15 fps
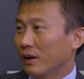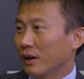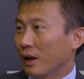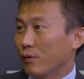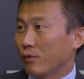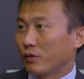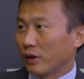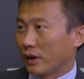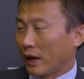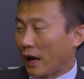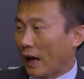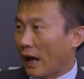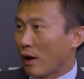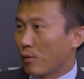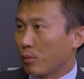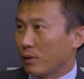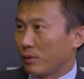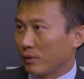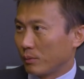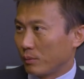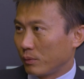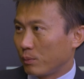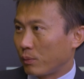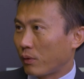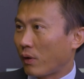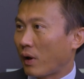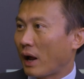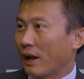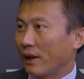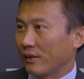If the carbon
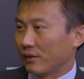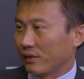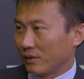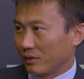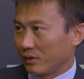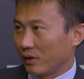price